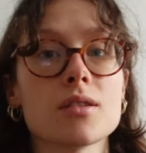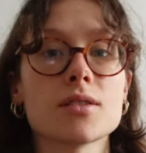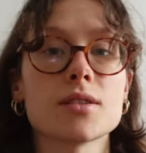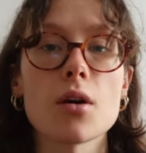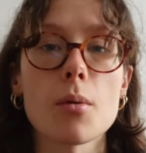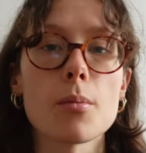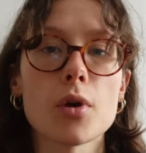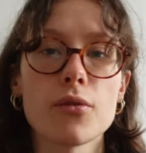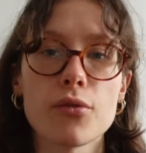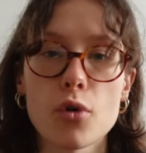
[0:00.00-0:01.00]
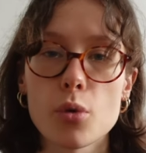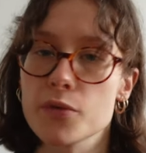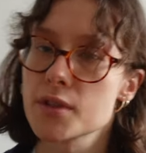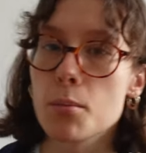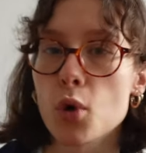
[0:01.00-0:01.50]
some form
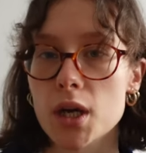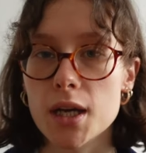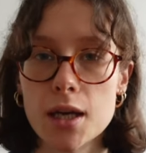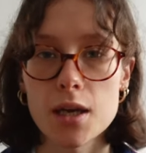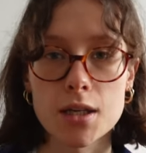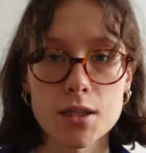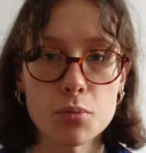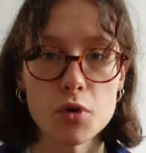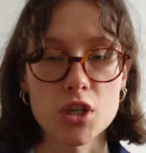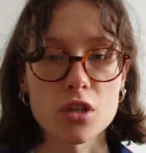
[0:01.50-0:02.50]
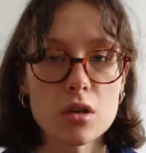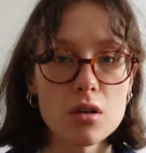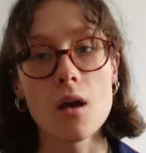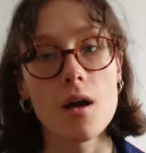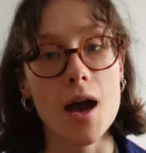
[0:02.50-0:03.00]
of symbolic expression.
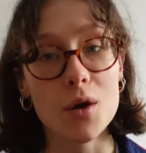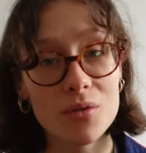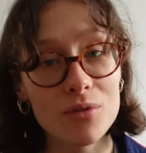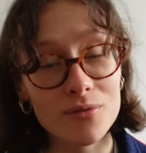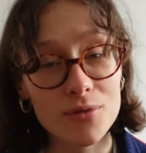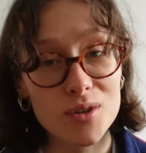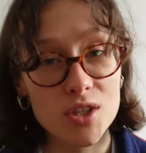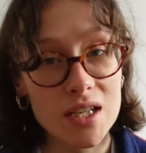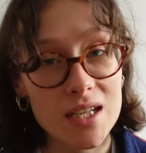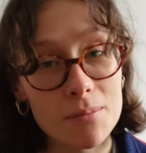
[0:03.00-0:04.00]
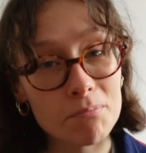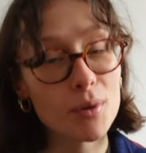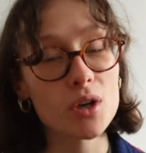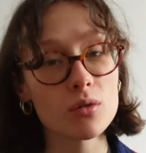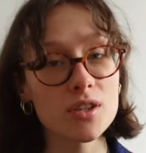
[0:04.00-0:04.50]
However, unfortunately,
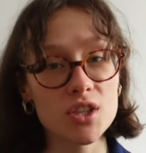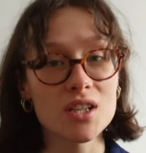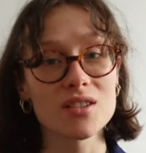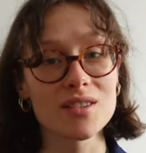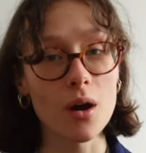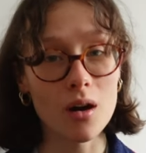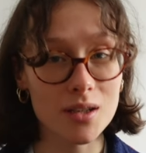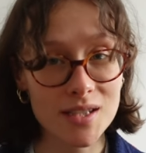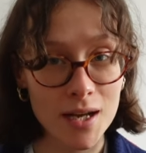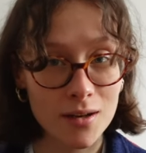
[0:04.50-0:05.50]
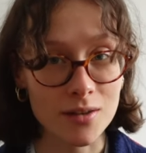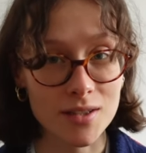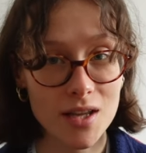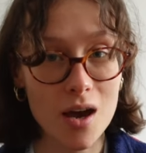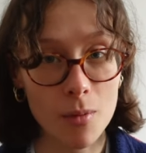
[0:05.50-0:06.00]
biology just can't tell
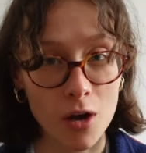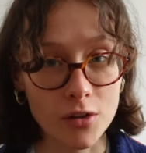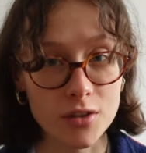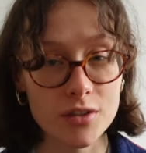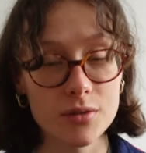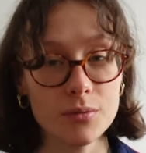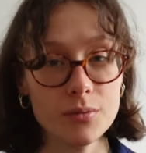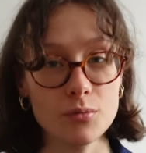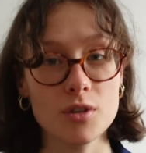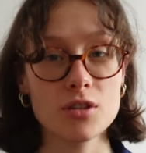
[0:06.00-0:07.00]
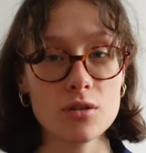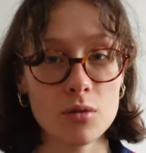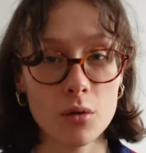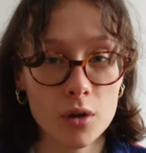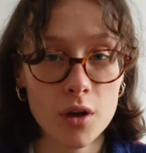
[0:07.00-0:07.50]
us that much. We do
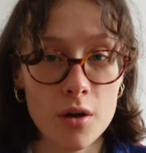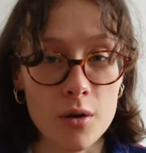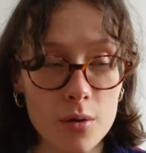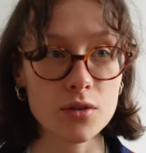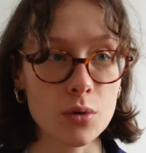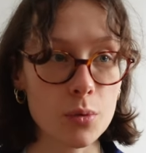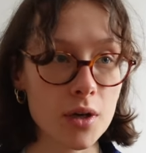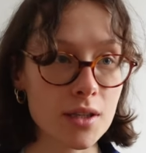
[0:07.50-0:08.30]
not know to what